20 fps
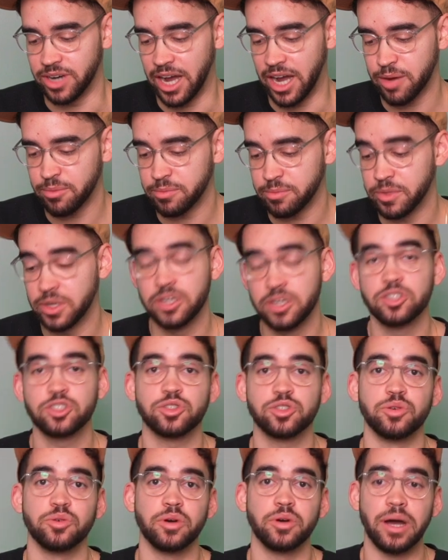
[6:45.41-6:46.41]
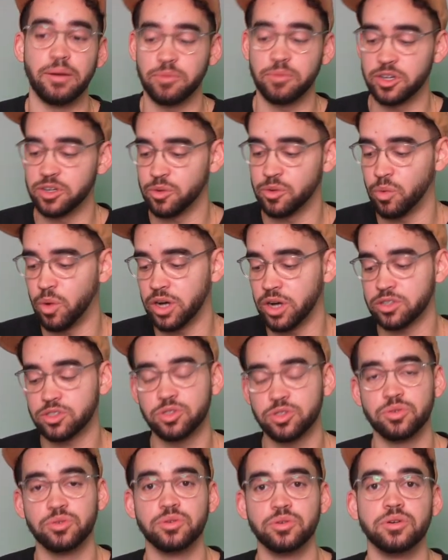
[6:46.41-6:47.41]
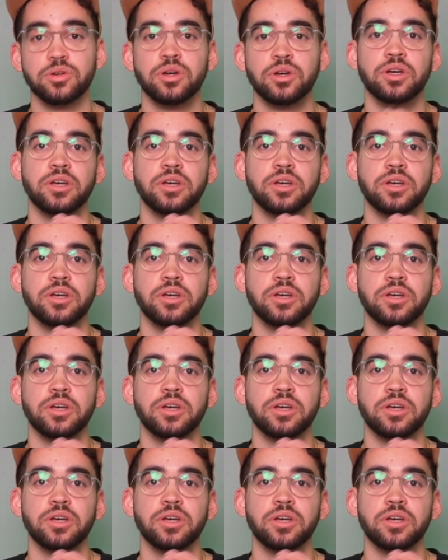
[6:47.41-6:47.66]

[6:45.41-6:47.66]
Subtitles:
app. So I'm gonna walk through